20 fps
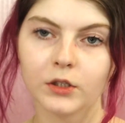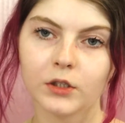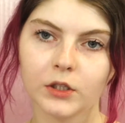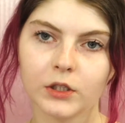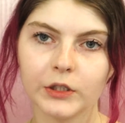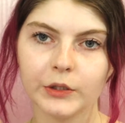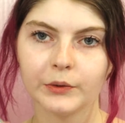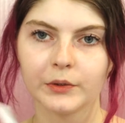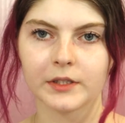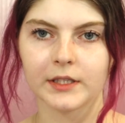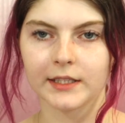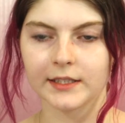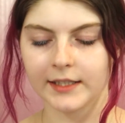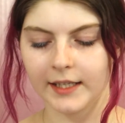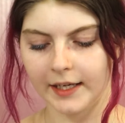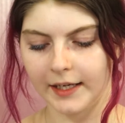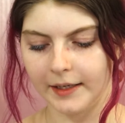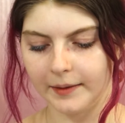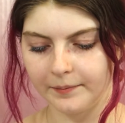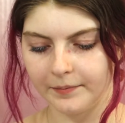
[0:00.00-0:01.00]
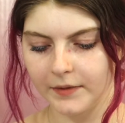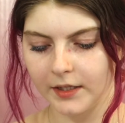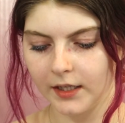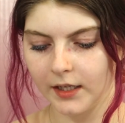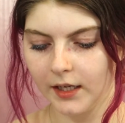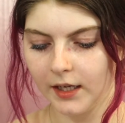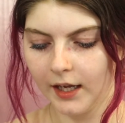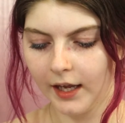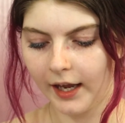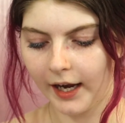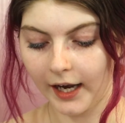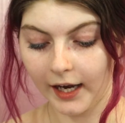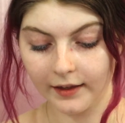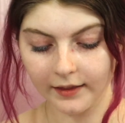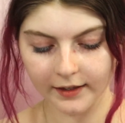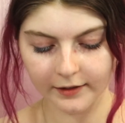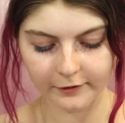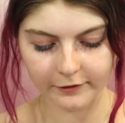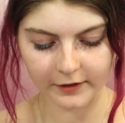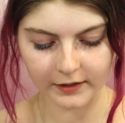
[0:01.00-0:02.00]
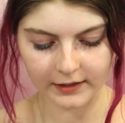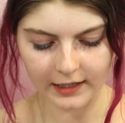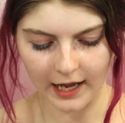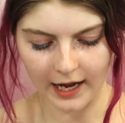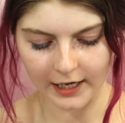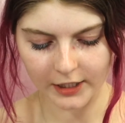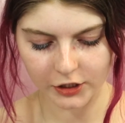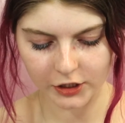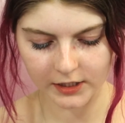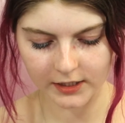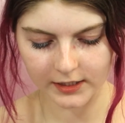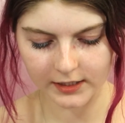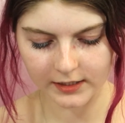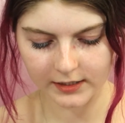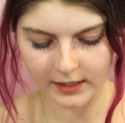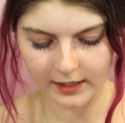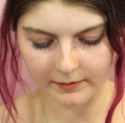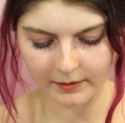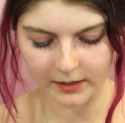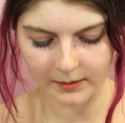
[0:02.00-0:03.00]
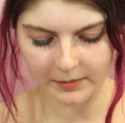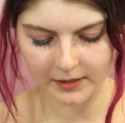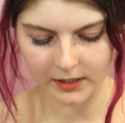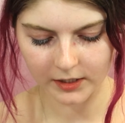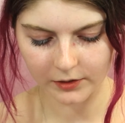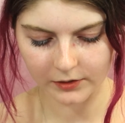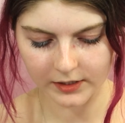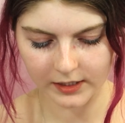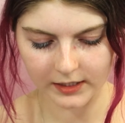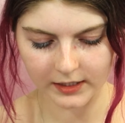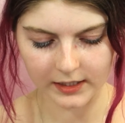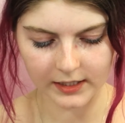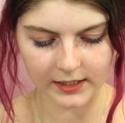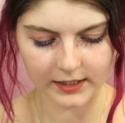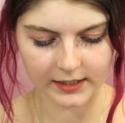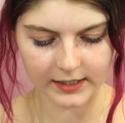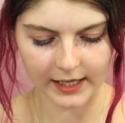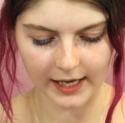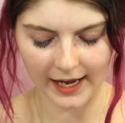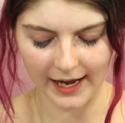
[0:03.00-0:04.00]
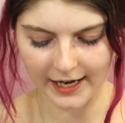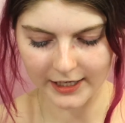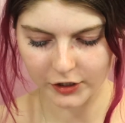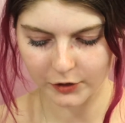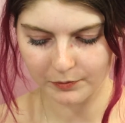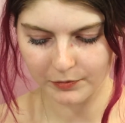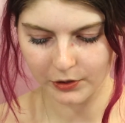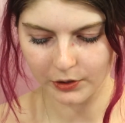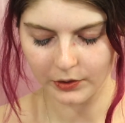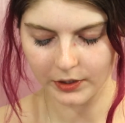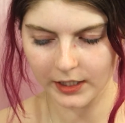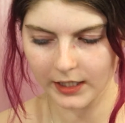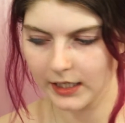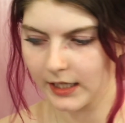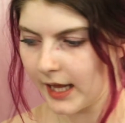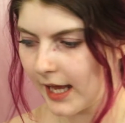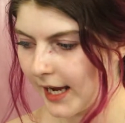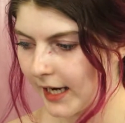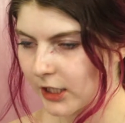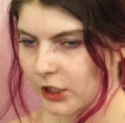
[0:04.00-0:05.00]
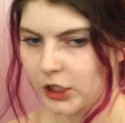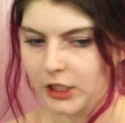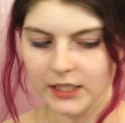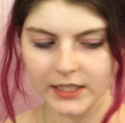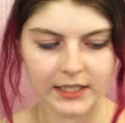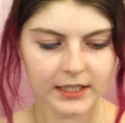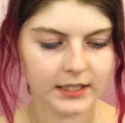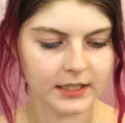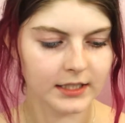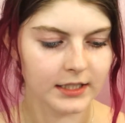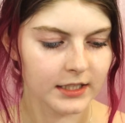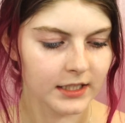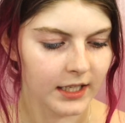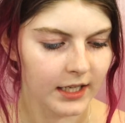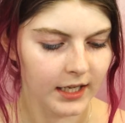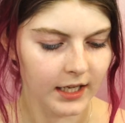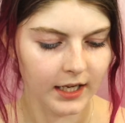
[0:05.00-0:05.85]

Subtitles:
Glue is the same. And then for lashes, I'm going to be using these Cash Beauty lashes.